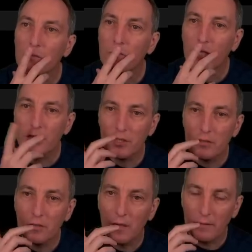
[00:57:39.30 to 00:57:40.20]
which
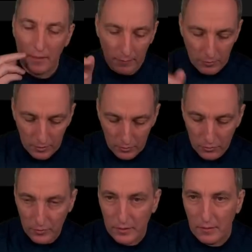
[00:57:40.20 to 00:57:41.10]
I think I'm going to
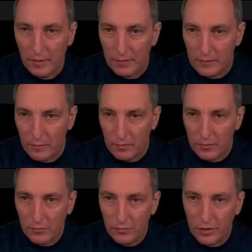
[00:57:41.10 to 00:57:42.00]
do it. And so I'm going
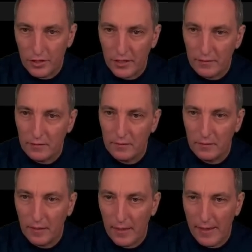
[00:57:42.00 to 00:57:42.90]
to do a git.
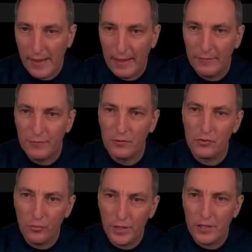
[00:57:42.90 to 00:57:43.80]
I have a
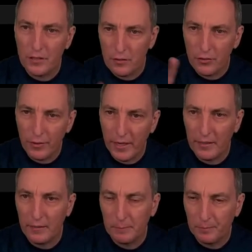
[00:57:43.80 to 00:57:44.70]
switch
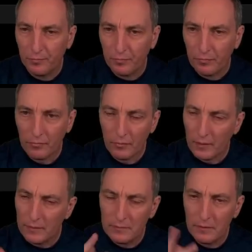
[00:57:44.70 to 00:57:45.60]
create.
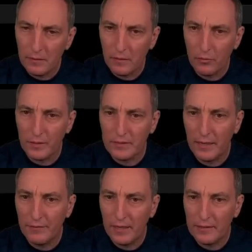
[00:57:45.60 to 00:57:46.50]
So I always
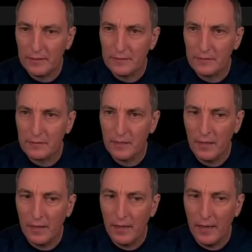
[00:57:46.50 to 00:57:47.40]
have aliases.
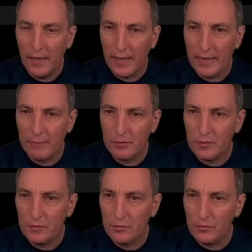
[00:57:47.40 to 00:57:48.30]
And I'm
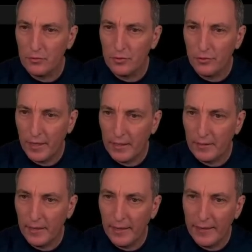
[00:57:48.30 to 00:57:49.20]
going to do
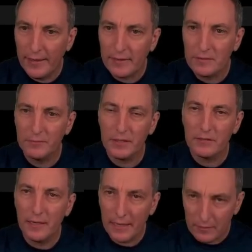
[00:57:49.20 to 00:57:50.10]
create nx
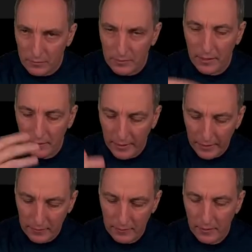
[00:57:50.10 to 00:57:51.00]
because I like to say
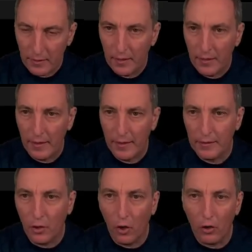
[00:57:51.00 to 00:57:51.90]
next,
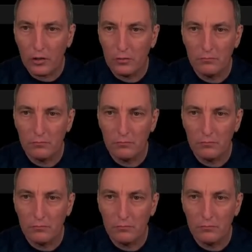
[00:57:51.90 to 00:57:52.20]
and org.